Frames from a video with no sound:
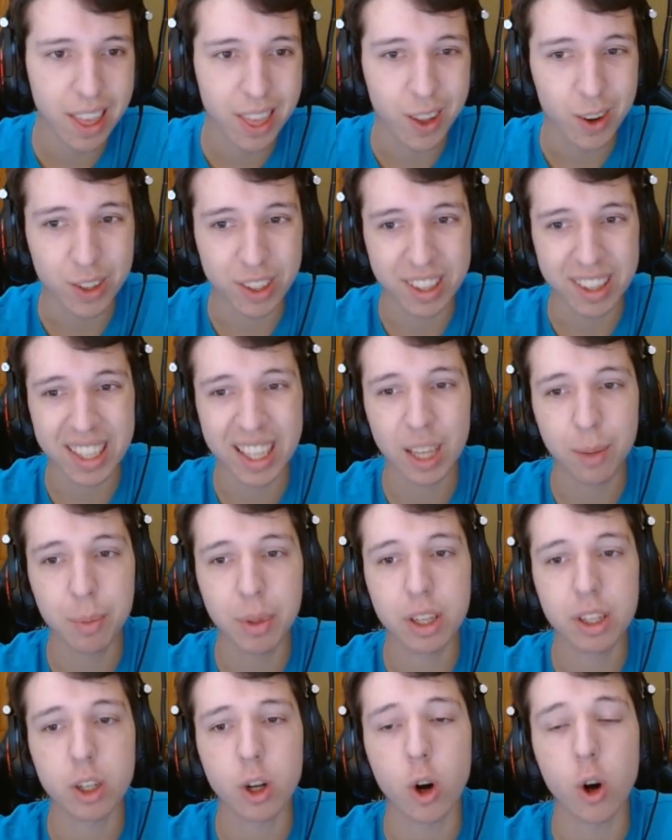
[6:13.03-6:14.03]
There's a
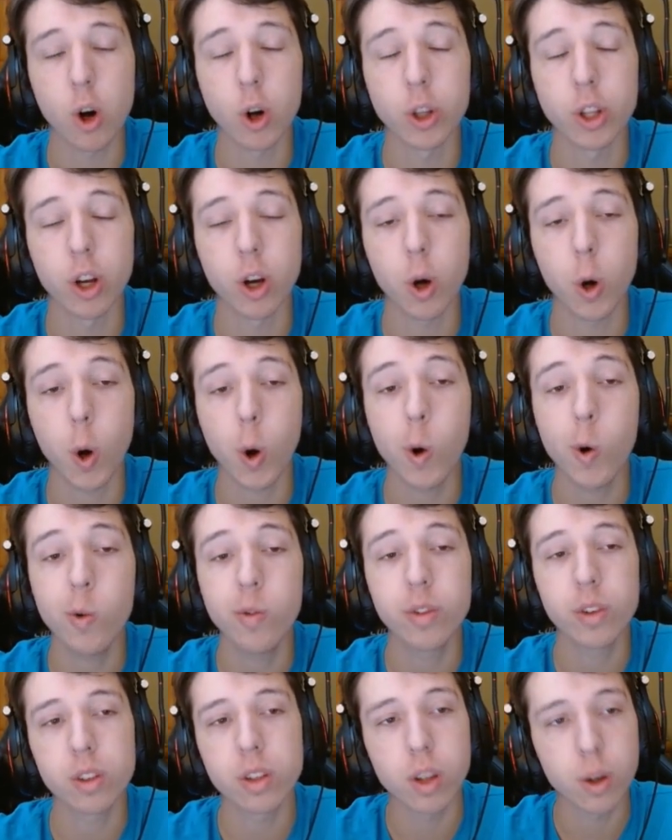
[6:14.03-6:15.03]
theme called
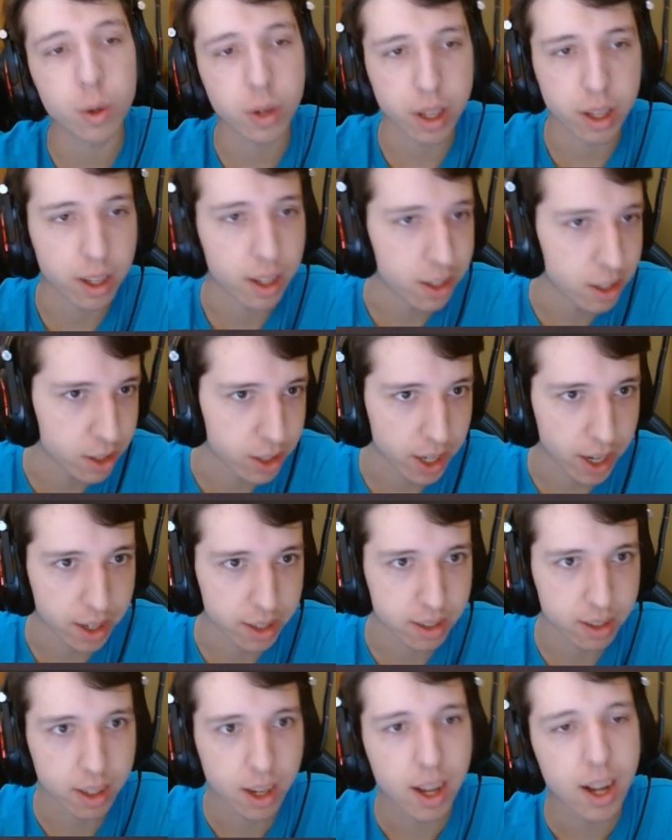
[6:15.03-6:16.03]
overloading in
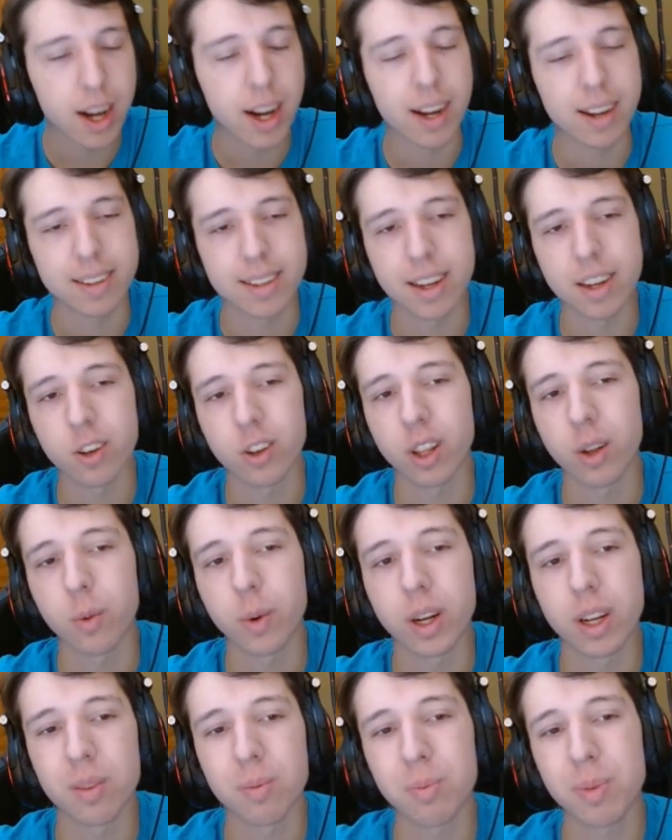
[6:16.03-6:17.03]
chess, and essentially
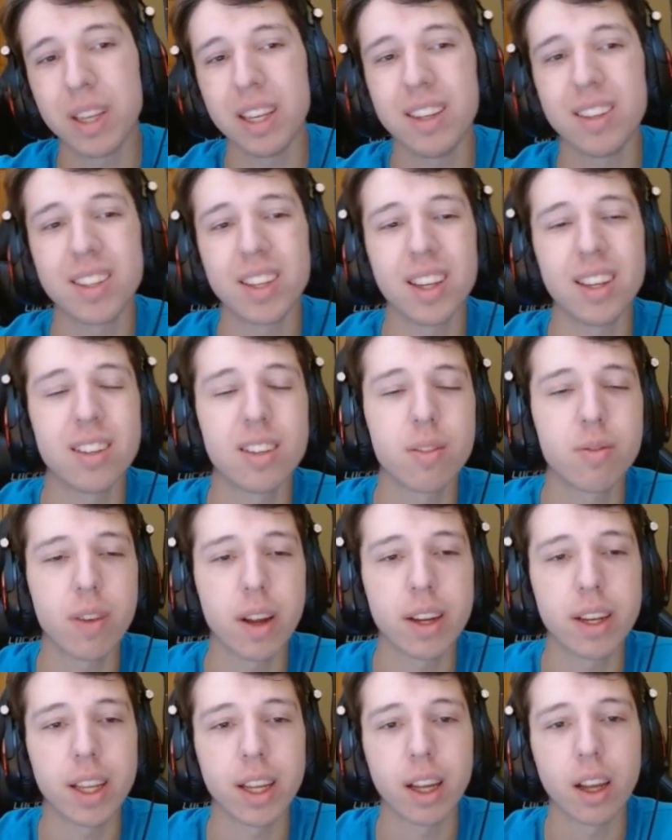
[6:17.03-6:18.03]
when a piece is
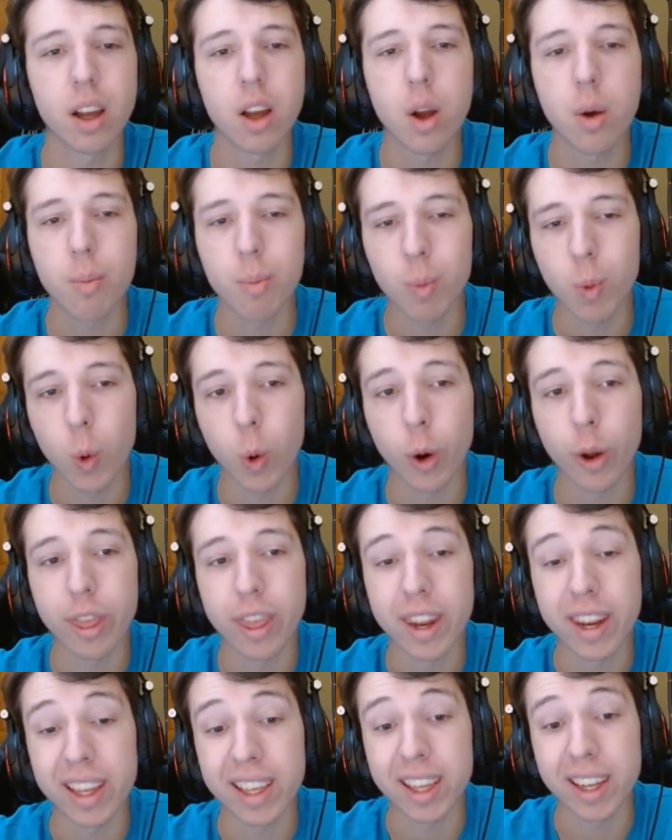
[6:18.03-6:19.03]
defending more
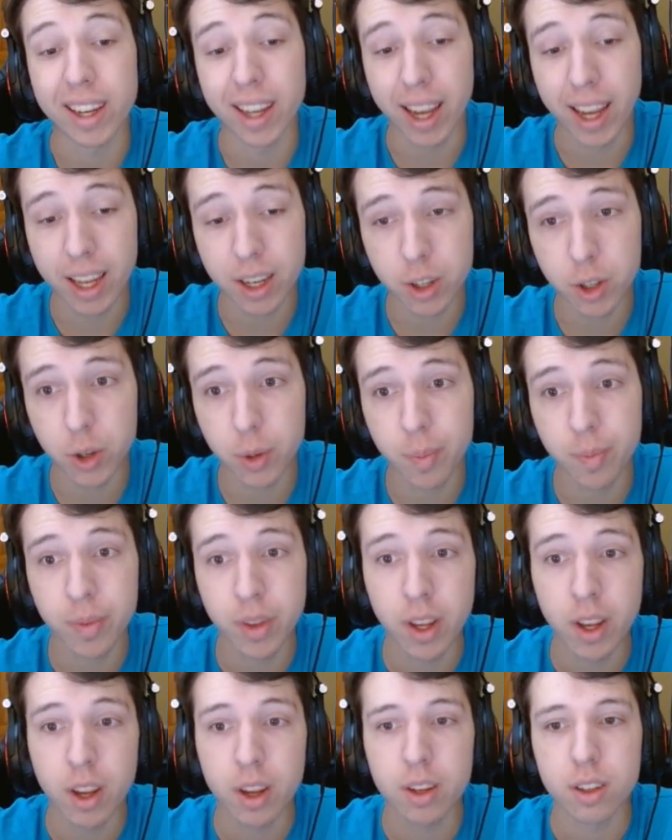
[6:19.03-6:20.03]
than it can handle.
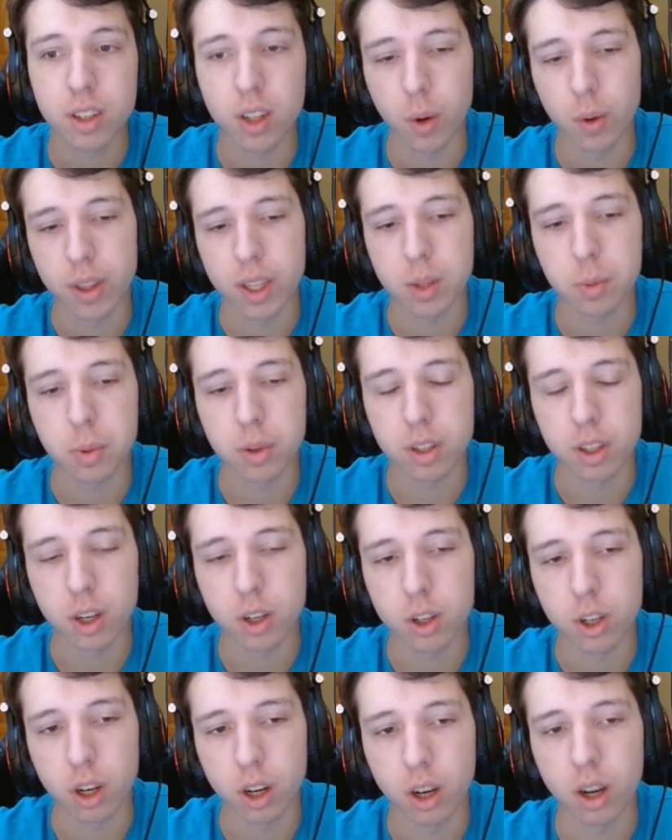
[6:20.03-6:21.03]
So in this
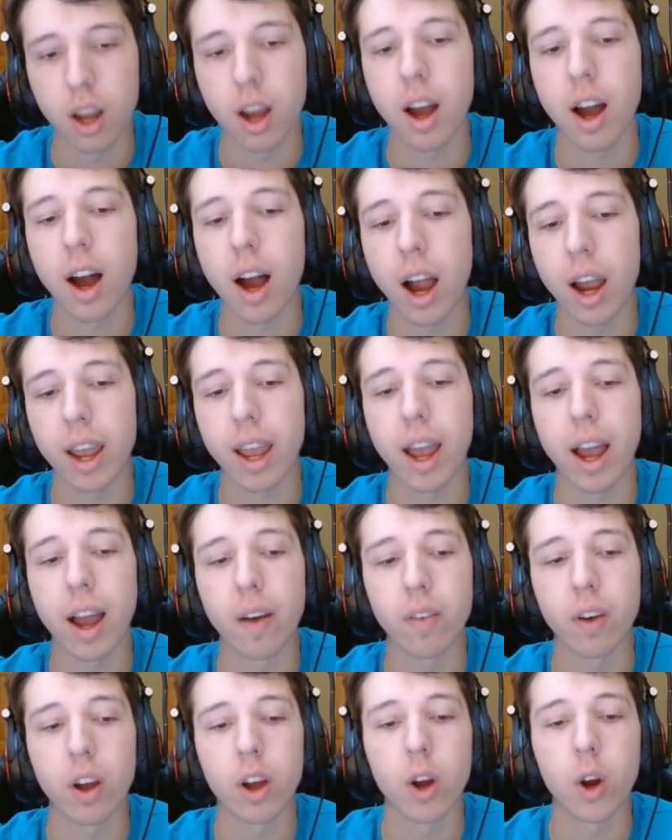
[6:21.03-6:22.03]
position, I
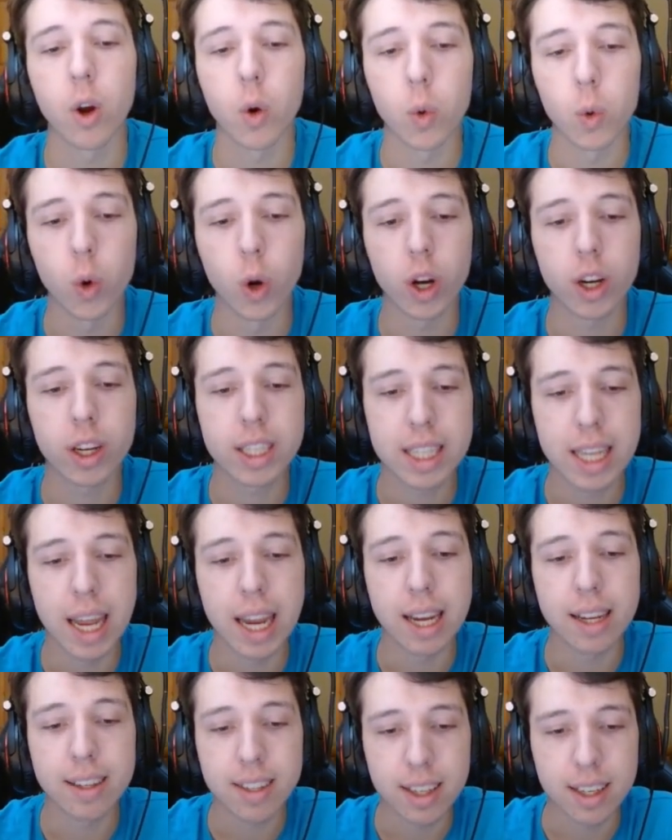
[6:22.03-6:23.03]
have rook
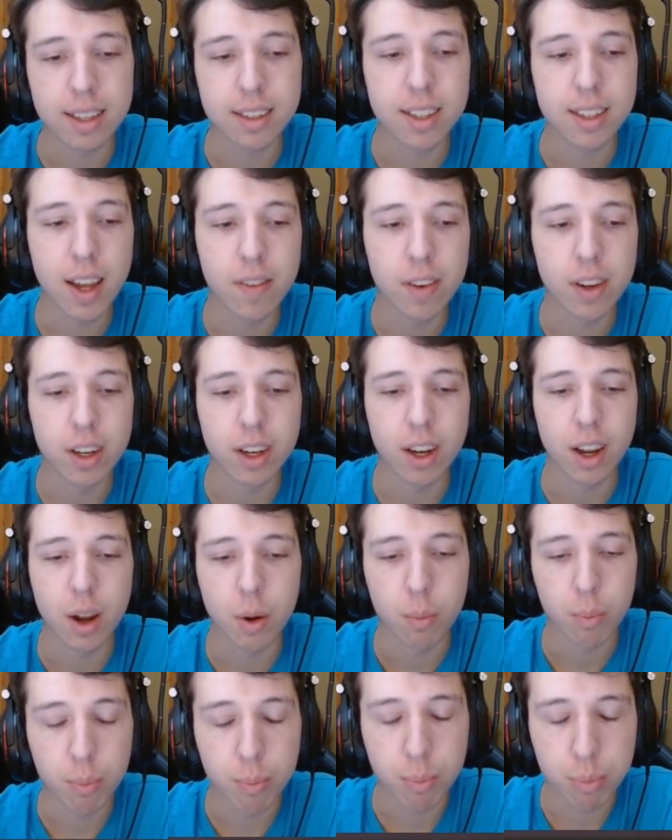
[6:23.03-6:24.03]
takes e7,
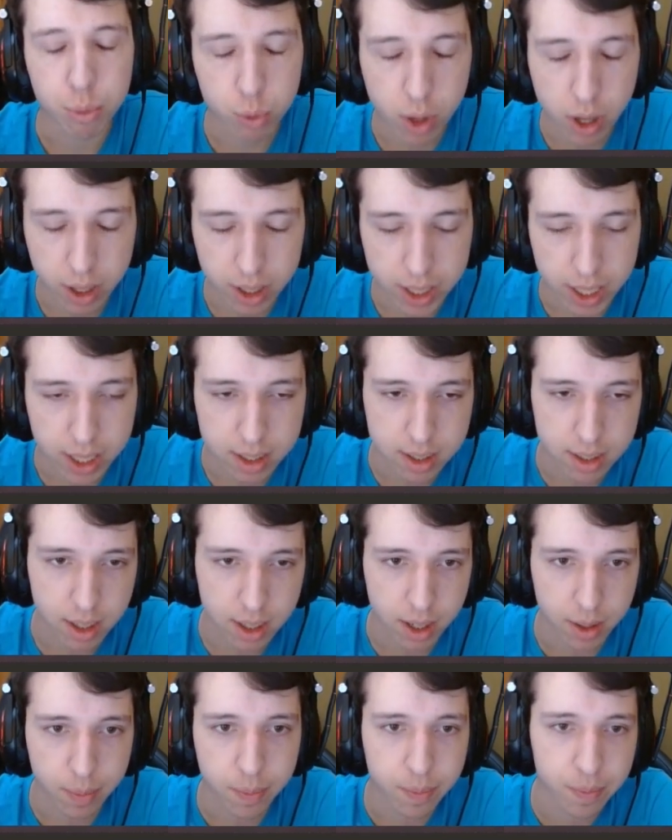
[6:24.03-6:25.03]

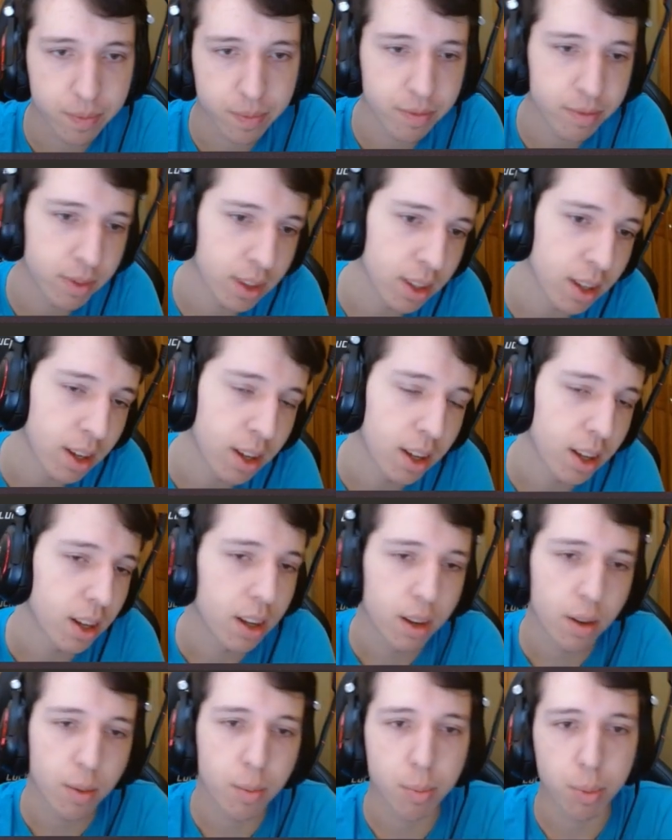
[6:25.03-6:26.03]
brilliancy.
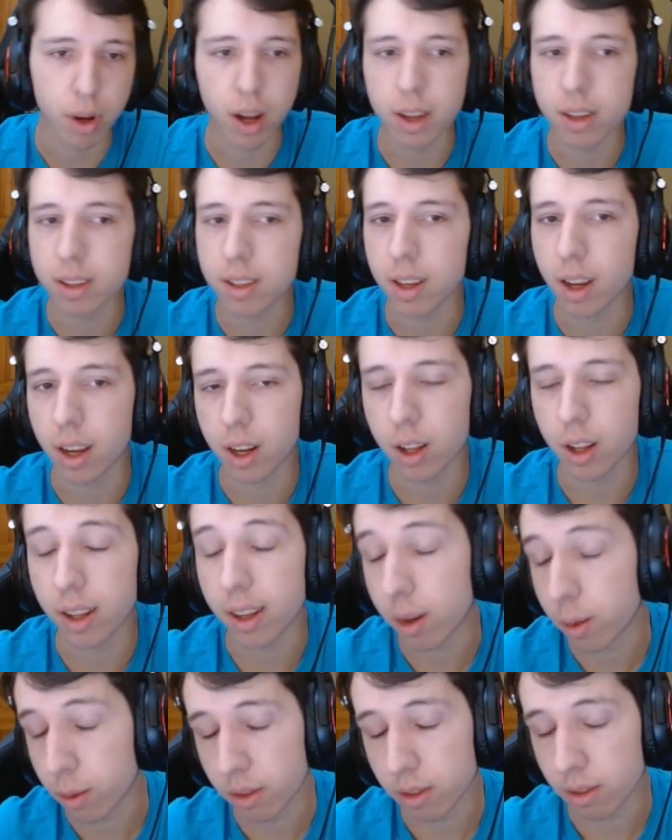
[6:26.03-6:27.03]
But you're
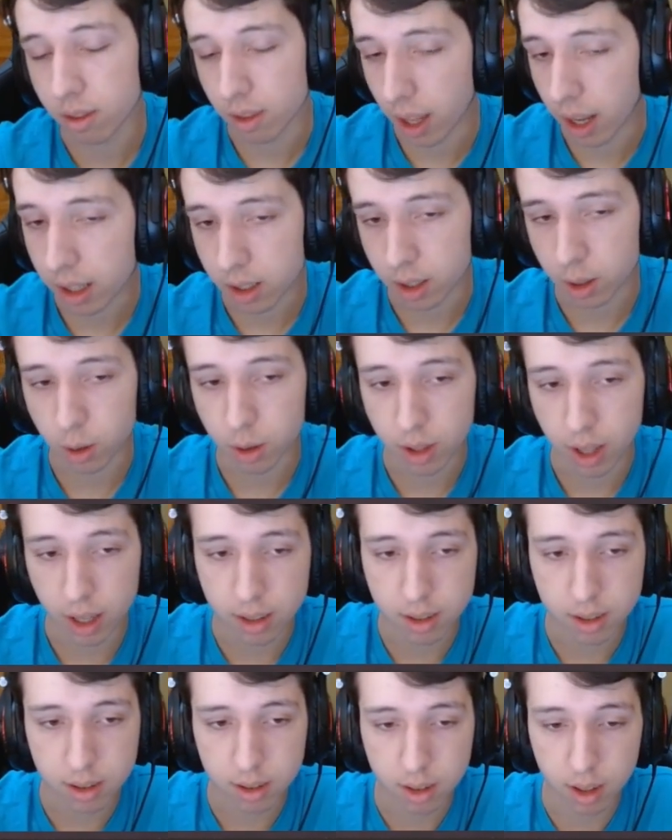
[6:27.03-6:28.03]
like, dude,
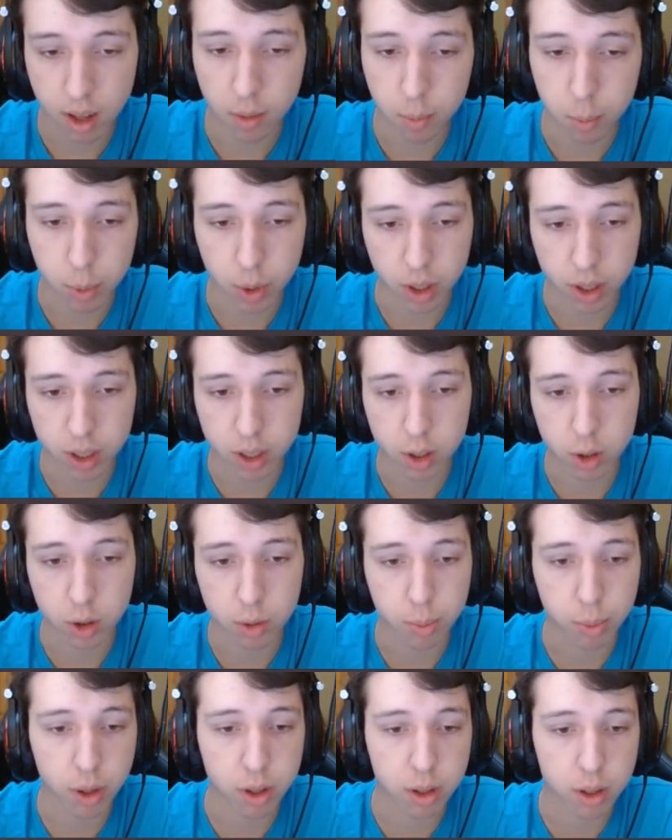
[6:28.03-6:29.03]
that's not brilliant. You
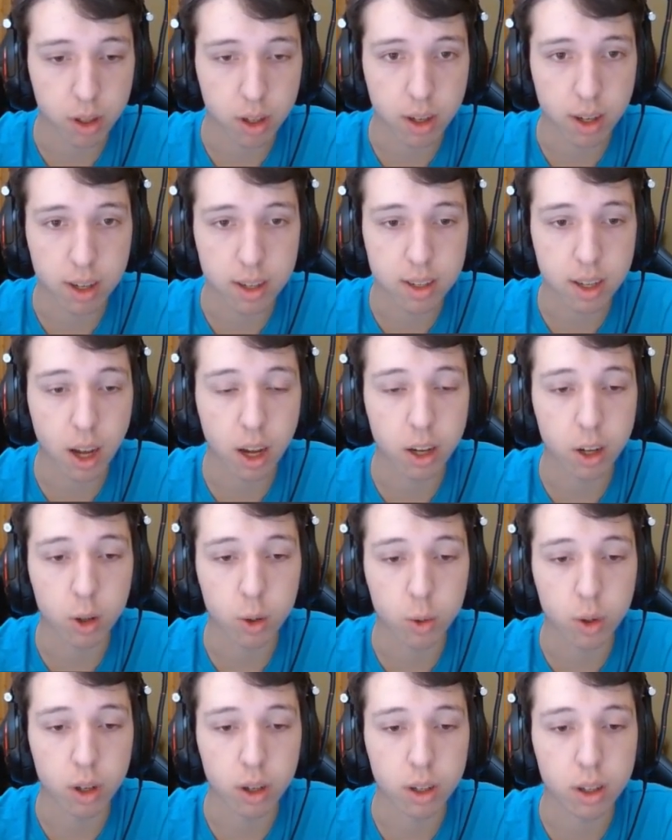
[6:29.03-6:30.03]
just blundered an entire
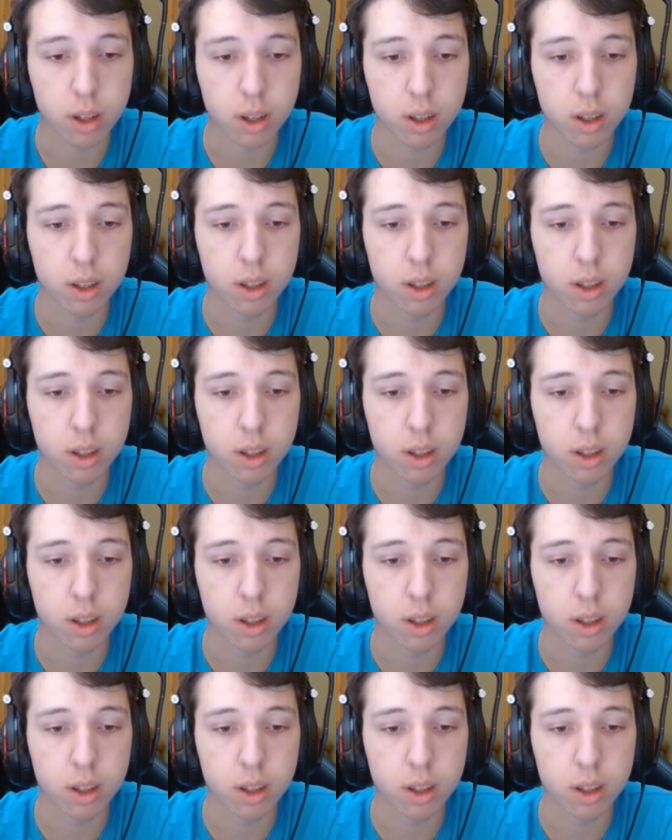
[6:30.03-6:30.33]
rook.